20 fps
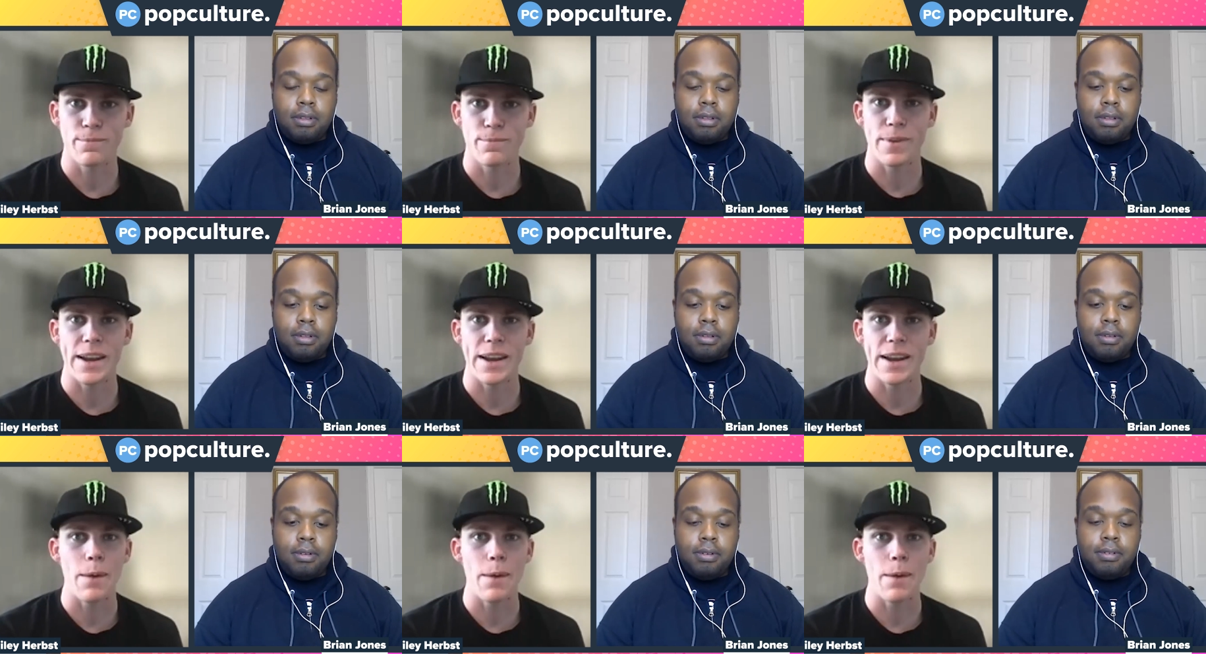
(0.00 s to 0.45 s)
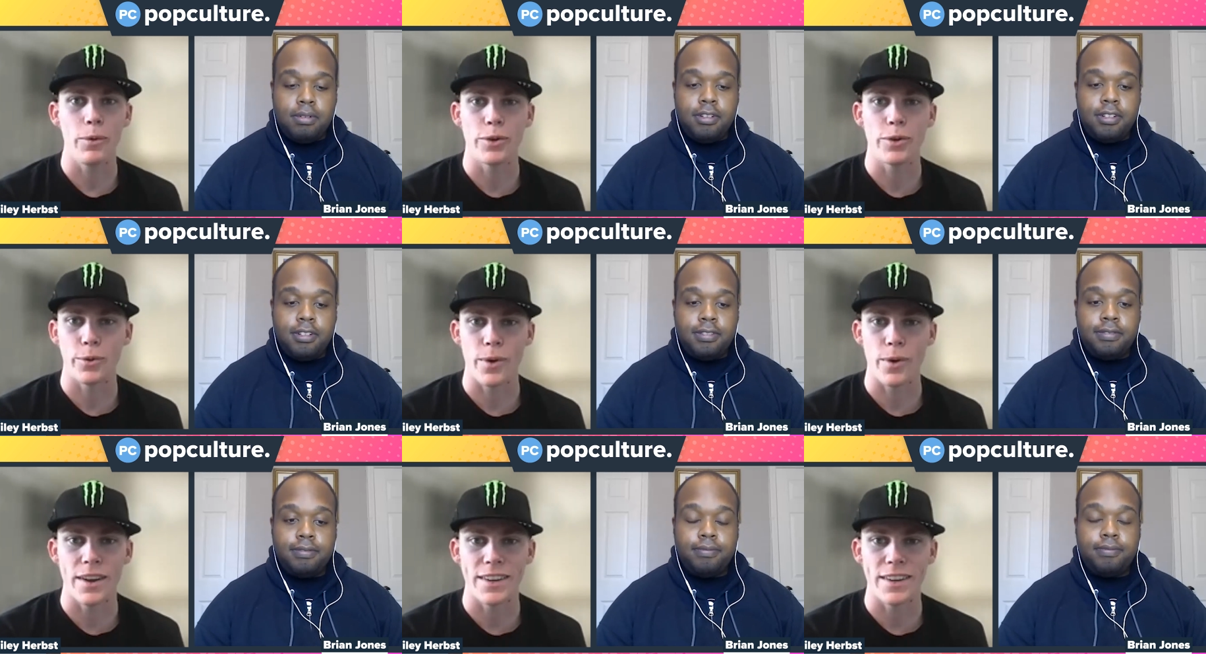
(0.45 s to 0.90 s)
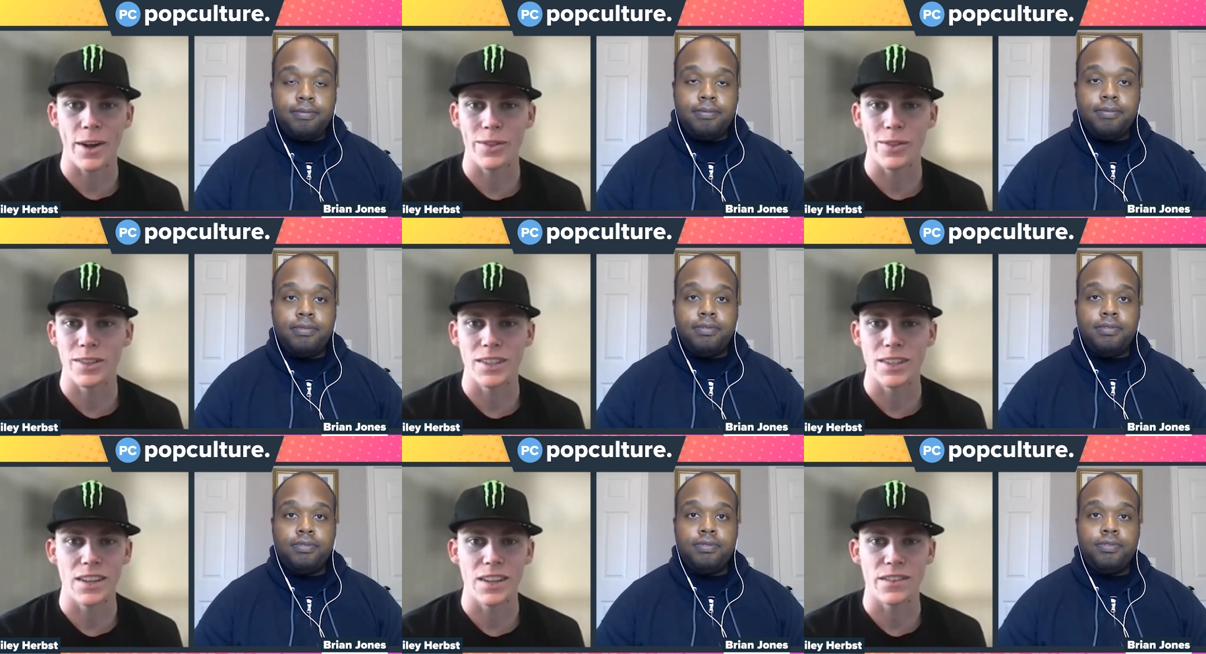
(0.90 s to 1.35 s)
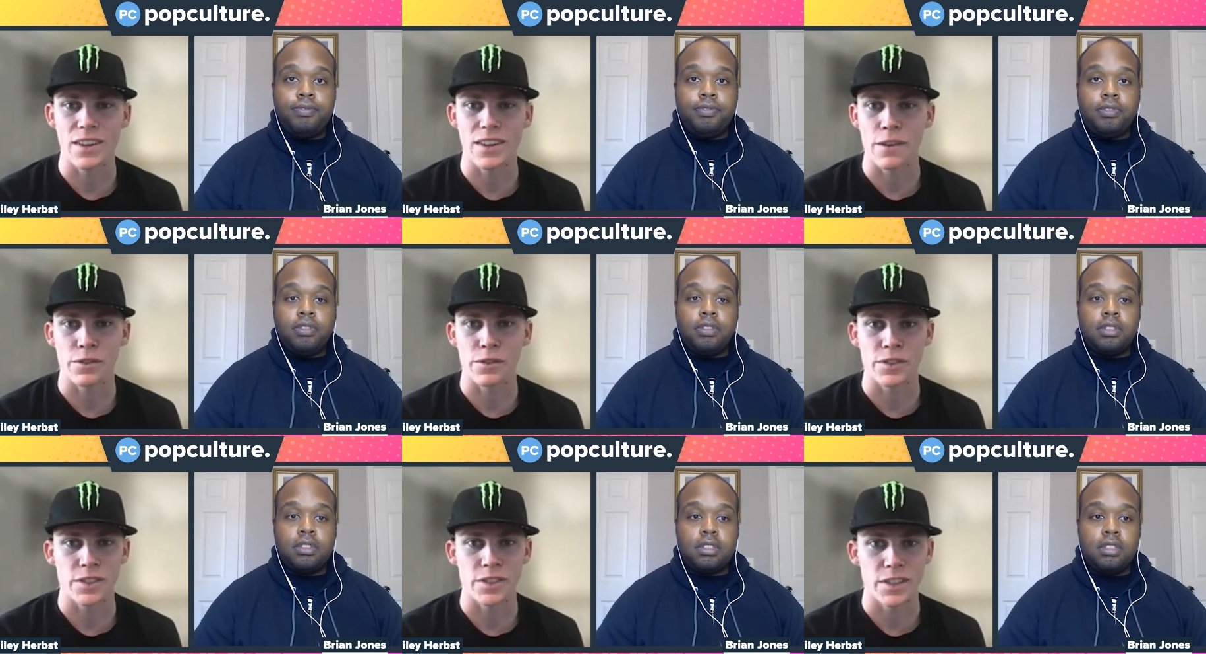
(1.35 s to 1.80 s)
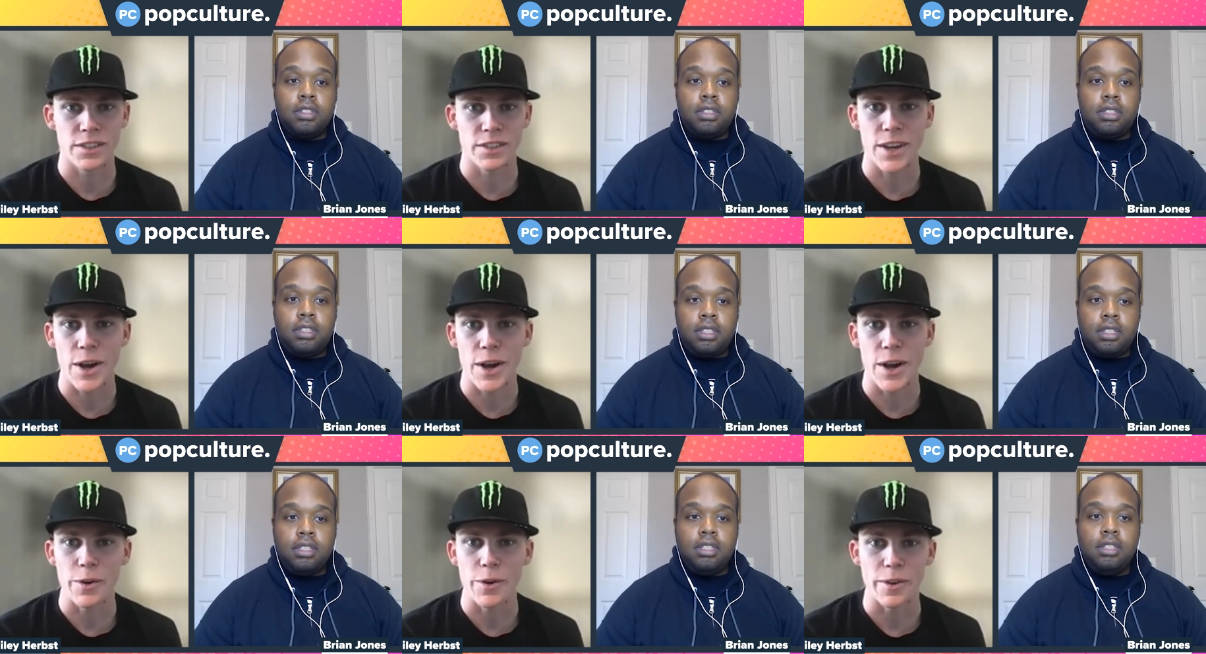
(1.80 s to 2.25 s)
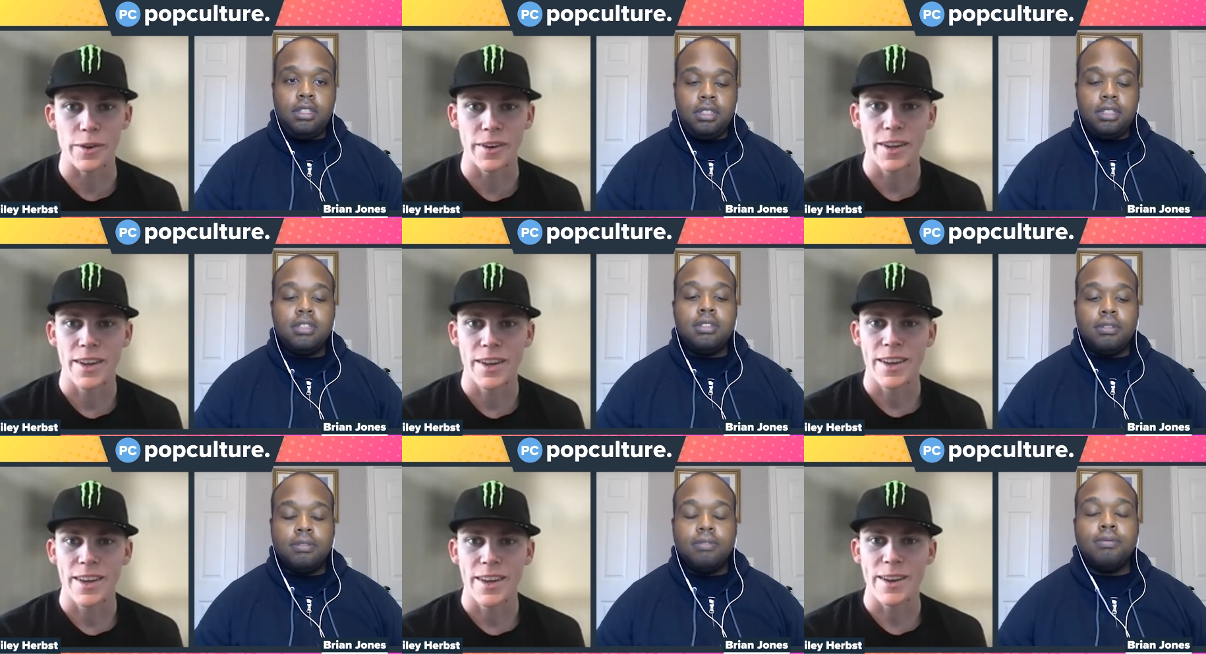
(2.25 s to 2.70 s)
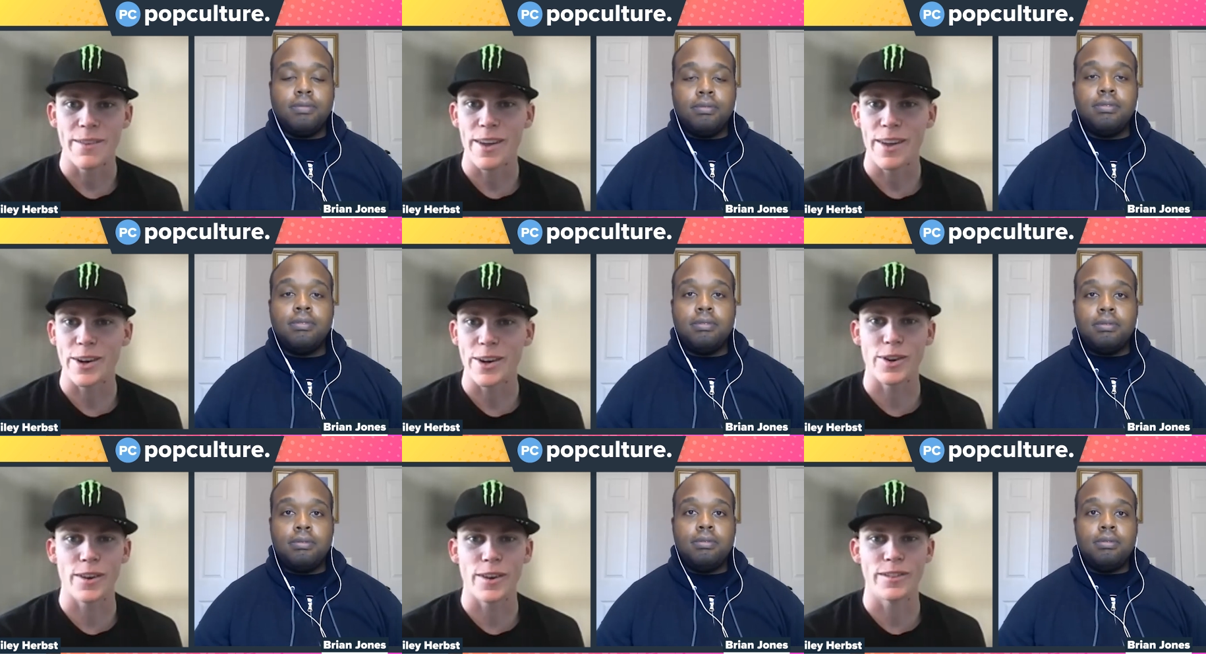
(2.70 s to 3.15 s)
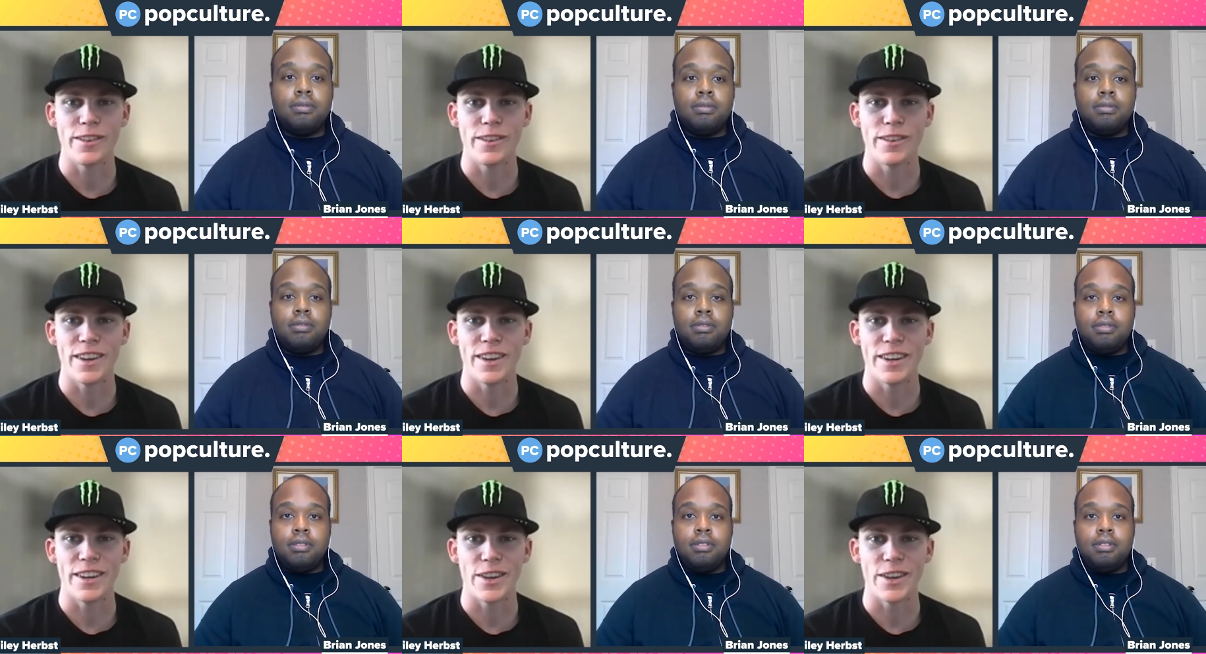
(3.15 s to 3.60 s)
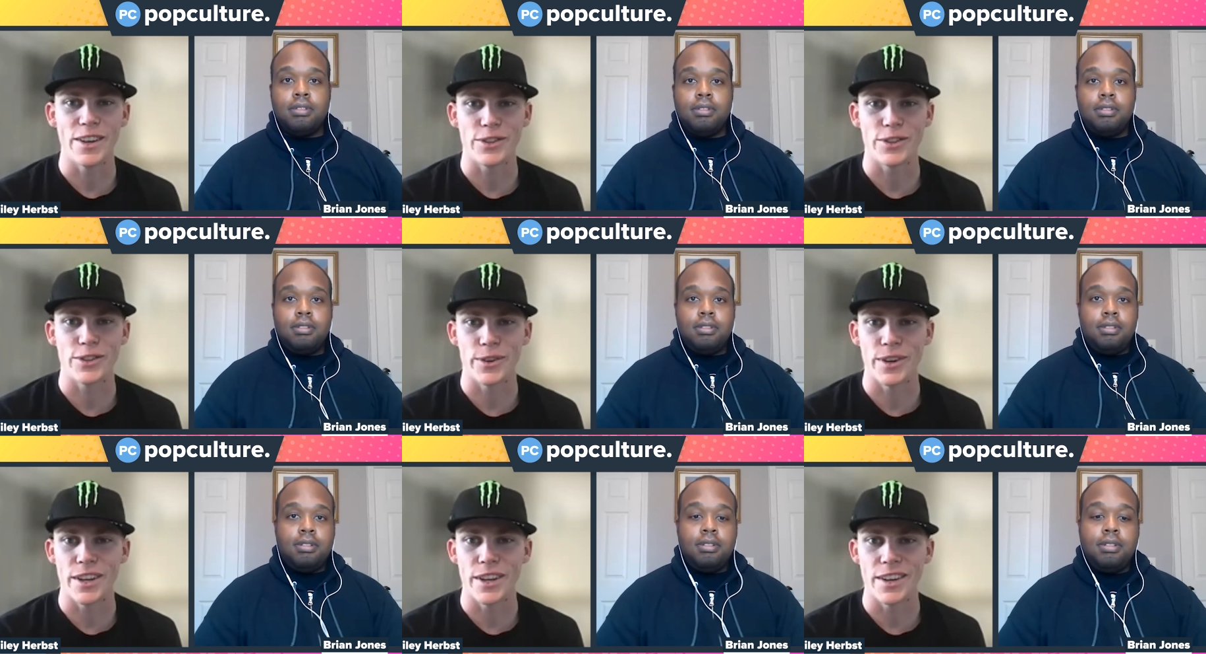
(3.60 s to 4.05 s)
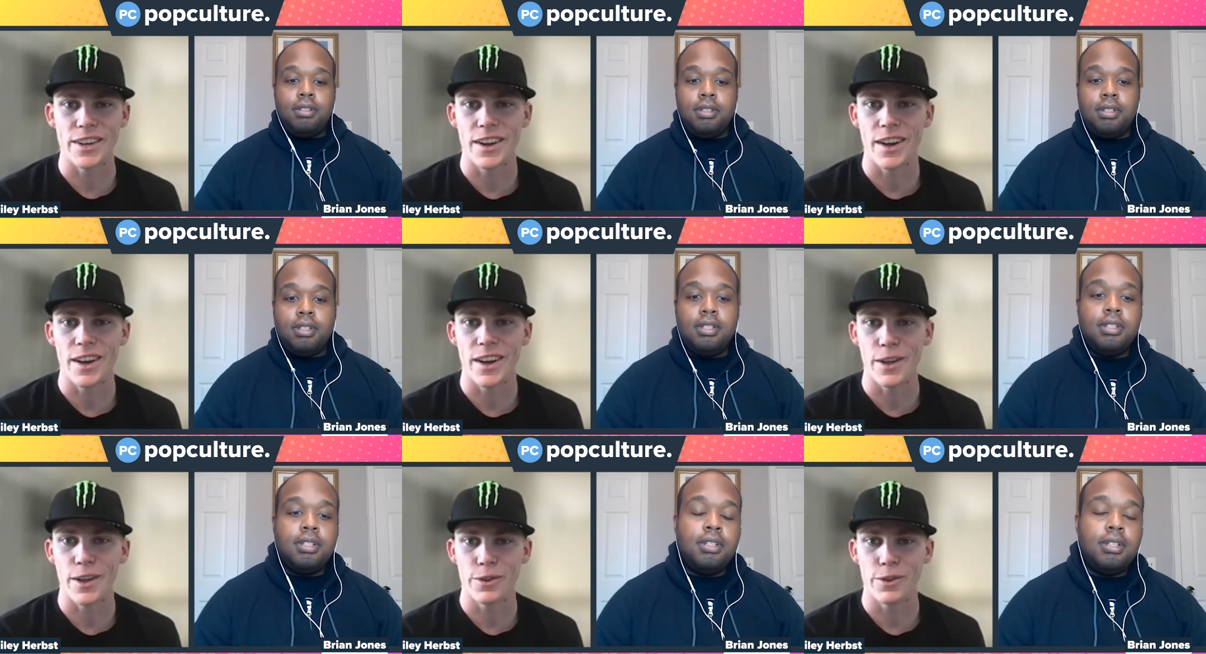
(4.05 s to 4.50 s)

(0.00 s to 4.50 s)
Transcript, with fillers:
Speaker 1: being able to rent out the city of San Francisco and and make drifting videos to it uh,